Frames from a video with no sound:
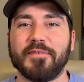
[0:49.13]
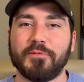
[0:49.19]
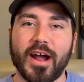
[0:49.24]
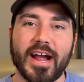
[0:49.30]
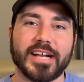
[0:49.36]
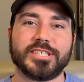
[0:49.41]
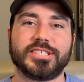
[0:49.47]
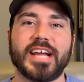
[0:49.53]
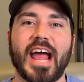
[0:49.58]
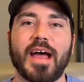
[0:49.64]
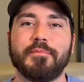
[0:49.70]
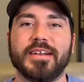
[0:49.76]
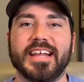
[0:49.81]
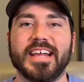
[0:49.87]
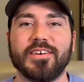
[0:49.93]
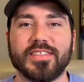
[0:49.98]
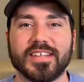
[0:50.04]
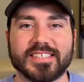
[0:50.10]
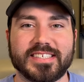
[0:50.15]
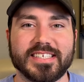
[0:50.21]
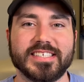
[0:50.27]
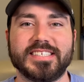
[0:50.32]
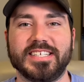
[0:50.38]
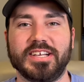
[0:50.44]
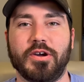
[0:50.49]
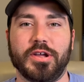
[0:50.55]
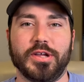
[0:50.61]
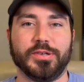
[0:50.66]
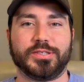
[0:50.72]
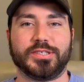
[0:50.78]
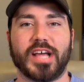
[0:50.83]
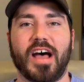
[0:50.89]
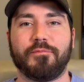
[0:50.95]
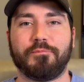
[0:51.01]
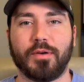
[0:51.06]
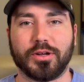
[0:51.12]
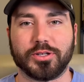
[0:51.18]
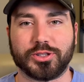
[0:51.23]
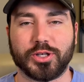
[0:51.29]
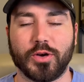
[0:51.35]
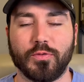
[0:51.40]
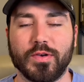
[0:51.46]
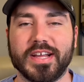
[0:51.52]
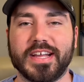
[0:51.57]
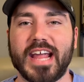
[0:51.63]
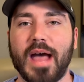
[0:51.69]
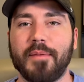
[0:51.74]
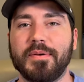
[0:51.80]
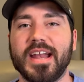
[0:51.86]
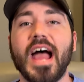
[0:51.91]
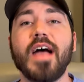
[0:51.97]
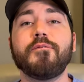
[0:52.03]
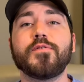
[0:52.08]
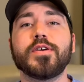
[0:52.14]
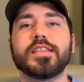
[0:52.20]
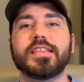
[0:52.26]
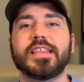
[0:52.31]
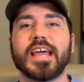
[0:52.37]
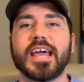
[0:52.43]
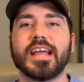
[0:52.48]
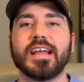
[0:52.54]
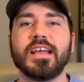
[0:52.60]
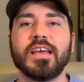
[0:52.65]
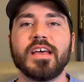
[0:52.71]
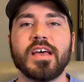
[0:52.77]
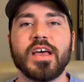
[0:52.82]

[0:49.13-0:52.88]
Ryan Chapman here. This is the OU Softball Show recapping everything